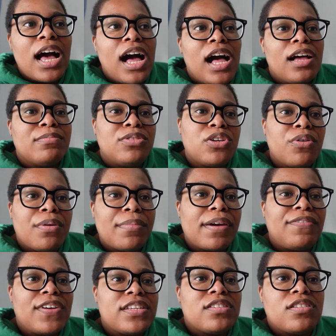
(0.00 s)
um showing my
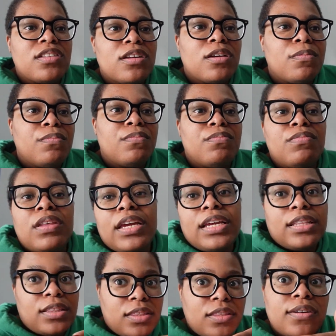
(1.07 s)
face on the like
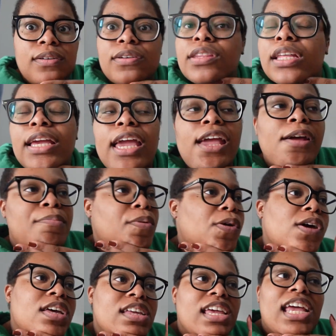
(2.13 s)
the on the camera
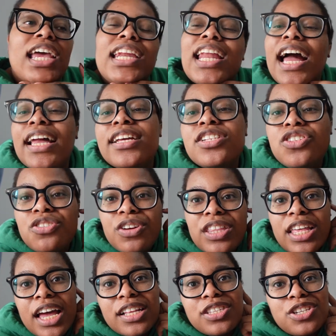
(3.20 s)
and i enjoy
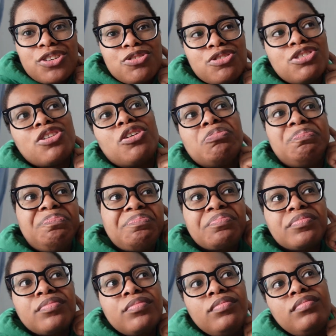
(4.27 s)
that too so
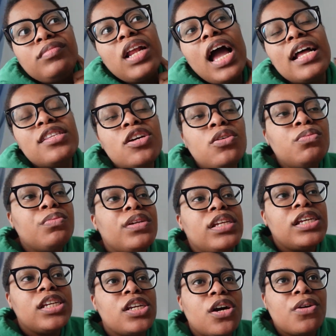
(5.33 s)
I don't
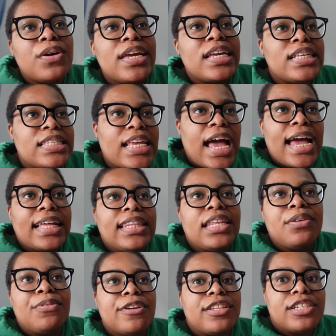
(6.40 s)
really know
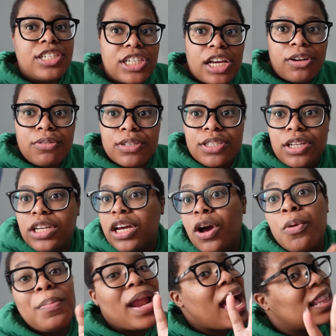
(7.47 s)
exactly where this channel is gonna go,
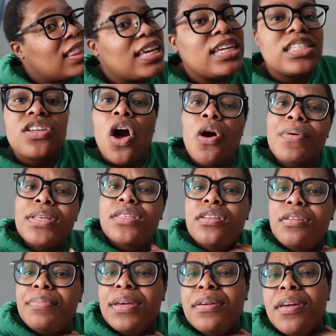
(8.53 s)
but I think it's always
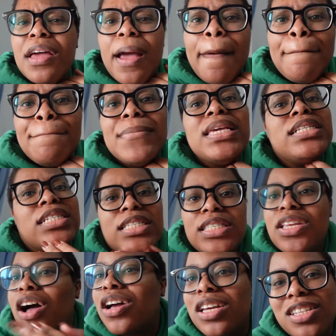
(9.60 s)
gonna be me just
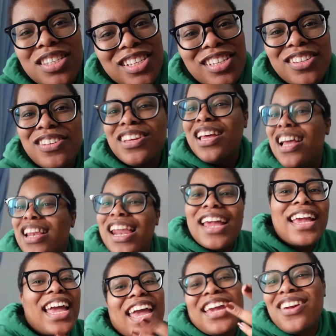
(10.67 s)
talking to you. Like,
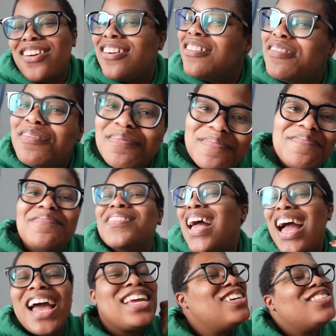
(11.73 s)
hey girl,
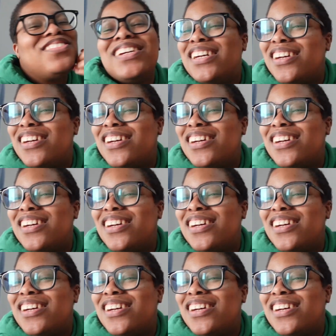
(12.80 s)
how you doing